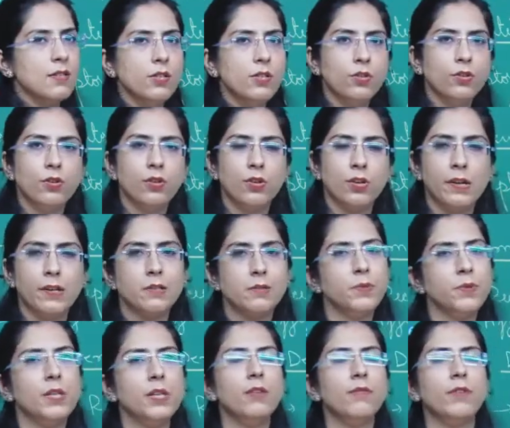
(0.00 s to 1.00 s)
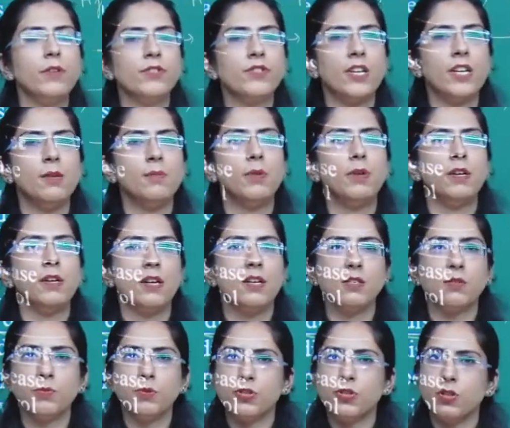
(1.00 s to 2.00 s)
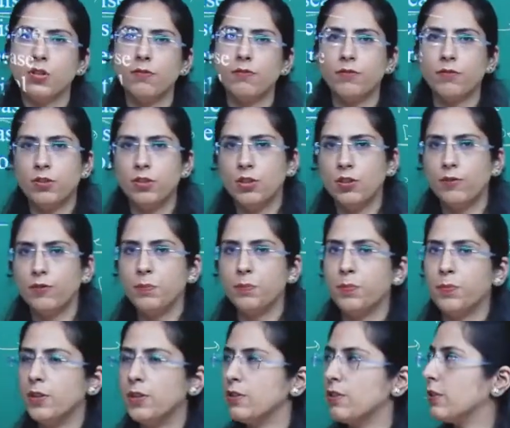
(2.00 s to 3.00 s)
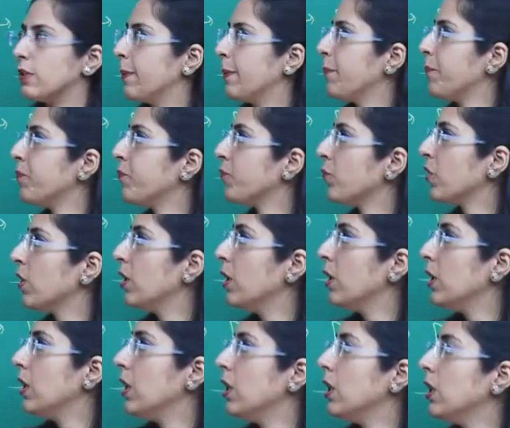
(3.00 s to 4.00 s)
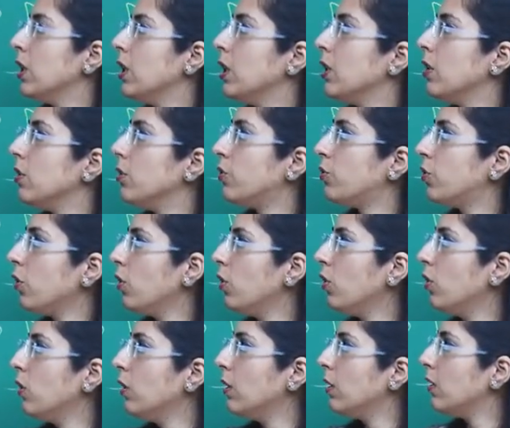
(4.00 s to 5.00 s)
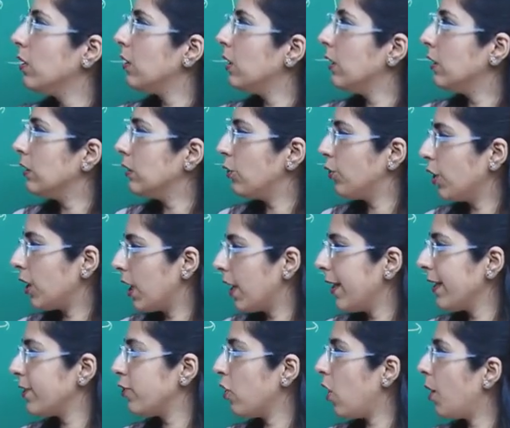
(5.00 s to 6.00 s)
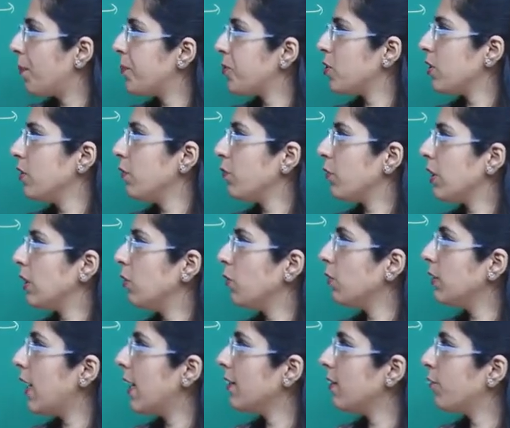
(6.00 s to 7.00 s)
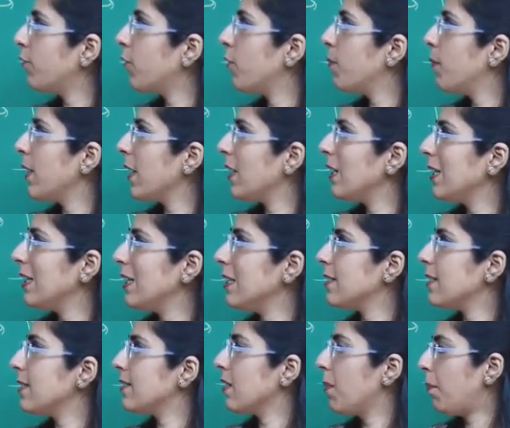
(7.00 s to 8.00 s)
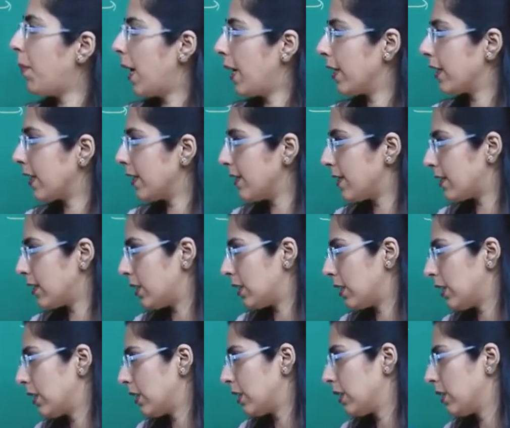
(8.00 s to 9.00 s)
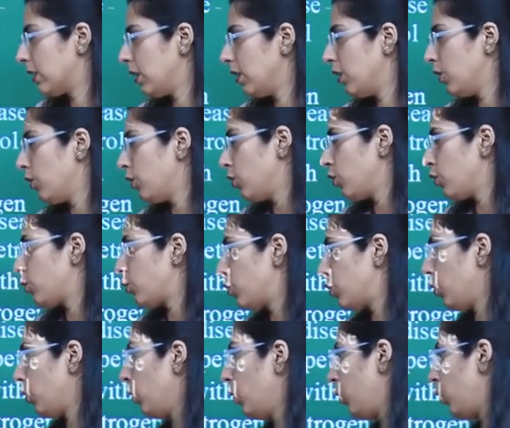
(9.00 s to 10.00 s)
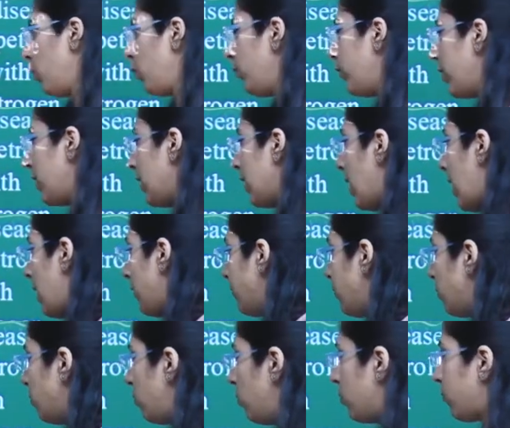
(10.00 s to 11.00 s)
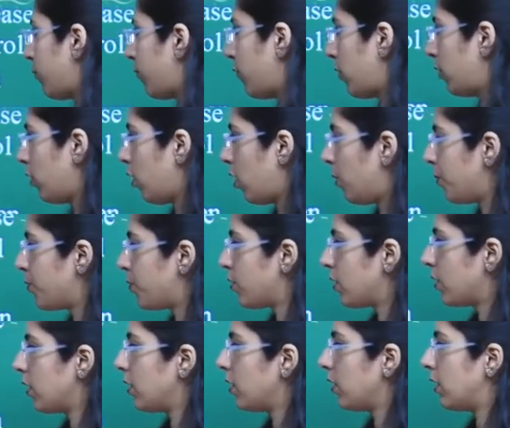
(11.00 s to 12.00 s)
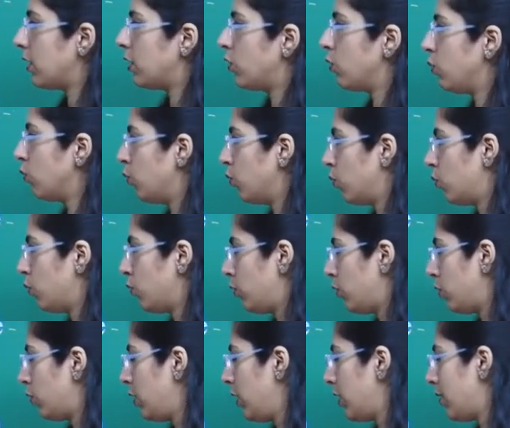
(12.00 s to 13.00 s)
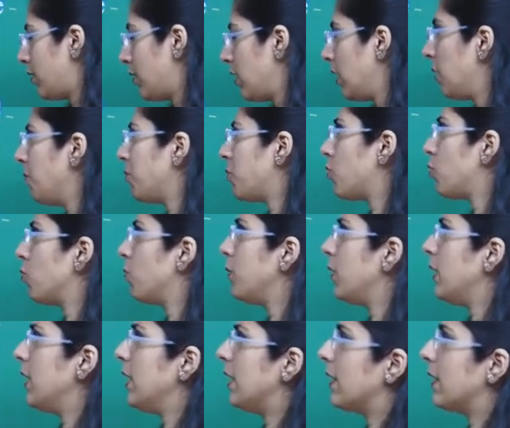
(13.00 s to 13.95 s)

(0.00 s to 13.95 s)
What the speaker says: a neurotransmitter which help in transmission of nerve impulse. So the correct option, we know that for manganese is a Parkinson. So we have to look for the option, the 2. So this seems to be